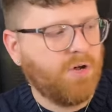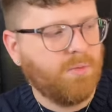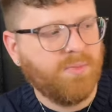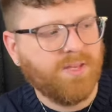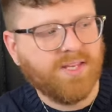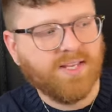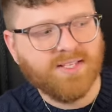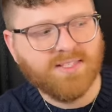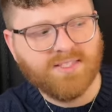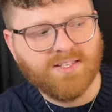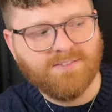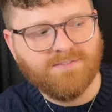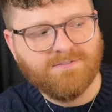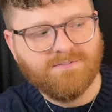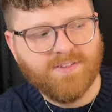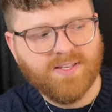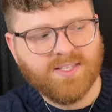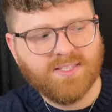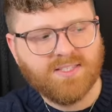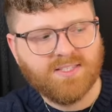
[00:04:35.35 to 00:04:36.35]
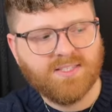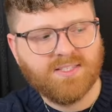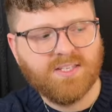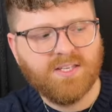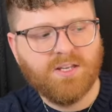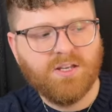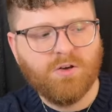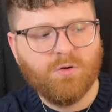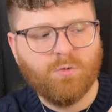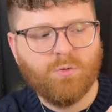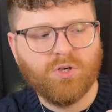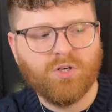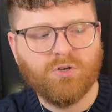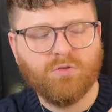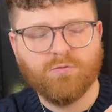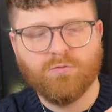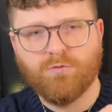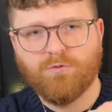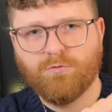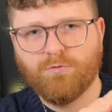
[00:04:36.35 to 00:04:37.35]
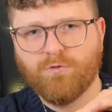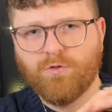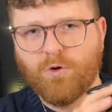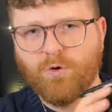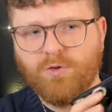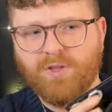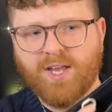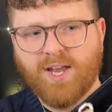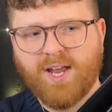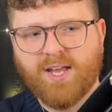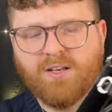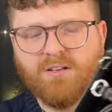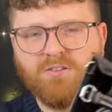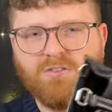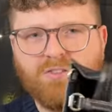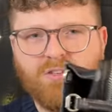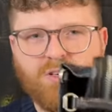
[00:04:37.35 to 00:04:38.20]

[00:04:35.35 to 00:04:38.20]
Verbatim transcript: because it fits, when you fold the handles